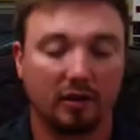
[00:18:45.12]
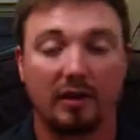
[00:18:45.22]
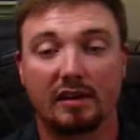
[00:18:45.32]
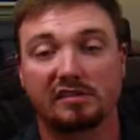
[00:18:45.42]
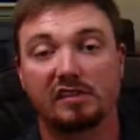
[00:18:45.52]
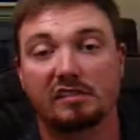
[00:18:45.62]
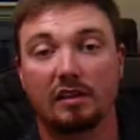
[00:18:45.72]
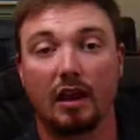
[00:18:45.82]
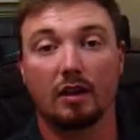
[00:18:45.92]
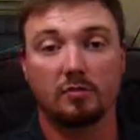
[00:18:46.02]
Alright, the
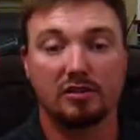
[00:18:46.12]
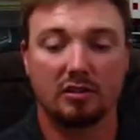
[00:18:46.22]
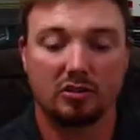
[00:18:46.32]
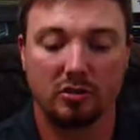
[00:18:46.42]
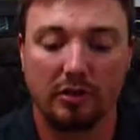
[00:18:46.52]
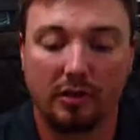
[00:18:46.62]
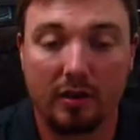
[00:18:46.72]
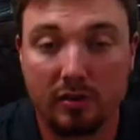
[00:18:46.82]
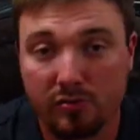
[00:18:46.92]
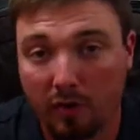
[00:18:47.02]
next list of games
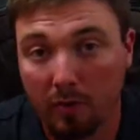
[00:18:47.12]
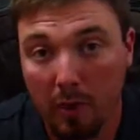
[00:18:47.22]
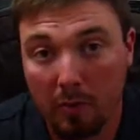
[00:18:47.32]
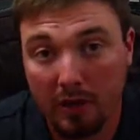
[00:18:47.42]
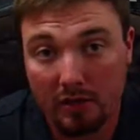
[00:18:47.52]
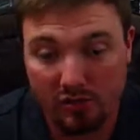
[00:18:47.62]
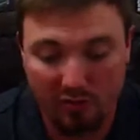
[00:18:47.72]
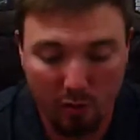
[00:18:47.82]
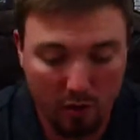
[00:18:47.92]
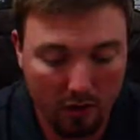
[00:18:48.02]
digitally is from our
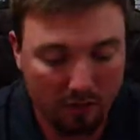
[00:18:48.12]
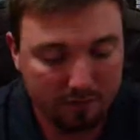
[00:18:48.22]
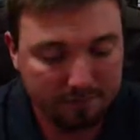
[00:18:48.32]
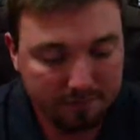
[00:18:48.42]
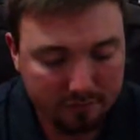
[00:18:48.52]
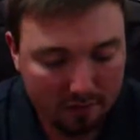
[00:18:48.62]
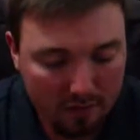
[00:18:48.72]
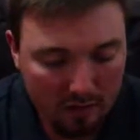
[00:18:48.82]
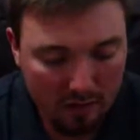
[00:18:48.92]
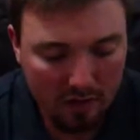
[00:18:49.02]
PS4.
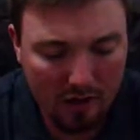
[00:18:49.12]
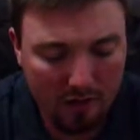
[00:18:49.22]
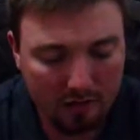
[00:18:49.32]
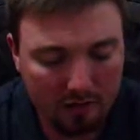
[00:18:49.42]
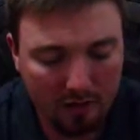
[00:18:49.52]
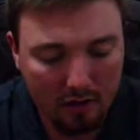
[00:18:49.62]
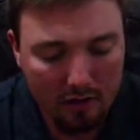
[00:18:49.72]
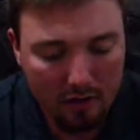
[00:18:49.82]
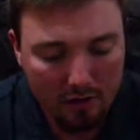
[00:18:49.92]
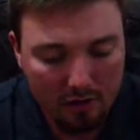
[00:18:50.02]

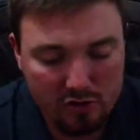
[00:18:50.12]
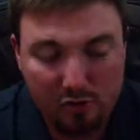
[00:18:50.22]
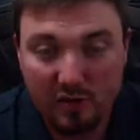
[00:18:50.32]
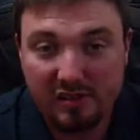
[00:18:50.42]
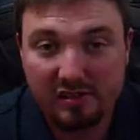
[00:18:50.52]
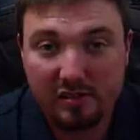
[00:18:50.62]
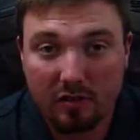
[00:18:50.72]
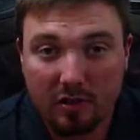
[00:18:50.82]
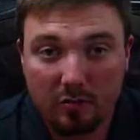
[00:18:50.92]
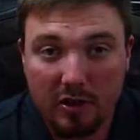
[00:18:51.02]
And first one
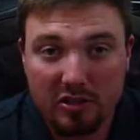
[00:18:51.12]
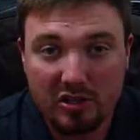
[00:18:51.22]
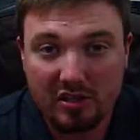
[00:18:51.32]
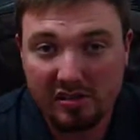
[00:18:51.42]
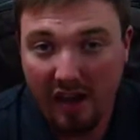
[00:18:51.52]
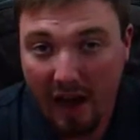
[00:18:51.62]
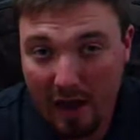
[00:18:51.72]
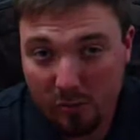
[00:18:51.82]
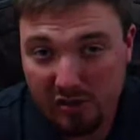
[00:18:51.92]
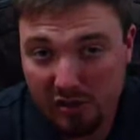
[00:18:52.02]
is going to mention
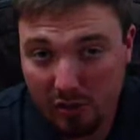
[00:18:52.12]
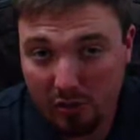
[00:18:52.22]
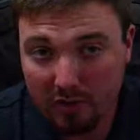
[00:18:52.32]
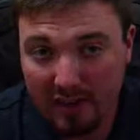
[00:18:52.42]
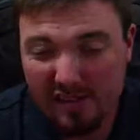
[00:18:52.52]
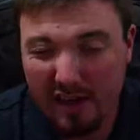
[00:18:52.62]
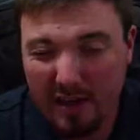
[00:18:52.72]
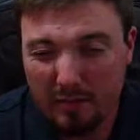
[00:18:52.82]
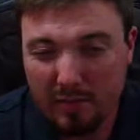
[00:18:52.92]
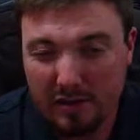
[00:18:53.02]
is Abzu.
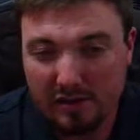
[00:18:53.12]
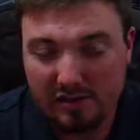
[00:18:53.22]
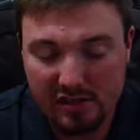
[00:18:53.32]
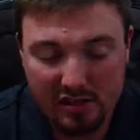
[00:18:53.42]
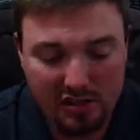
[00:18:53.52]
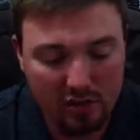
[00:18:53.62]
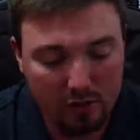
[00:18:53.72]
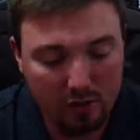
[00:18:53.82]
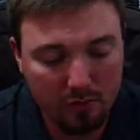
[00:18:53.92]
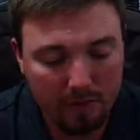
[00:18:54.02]
That's
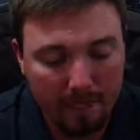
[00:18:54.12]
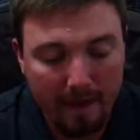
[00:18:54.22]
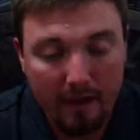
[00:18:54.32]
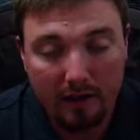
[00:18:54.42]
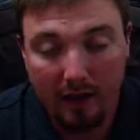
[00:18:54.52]
Abzu.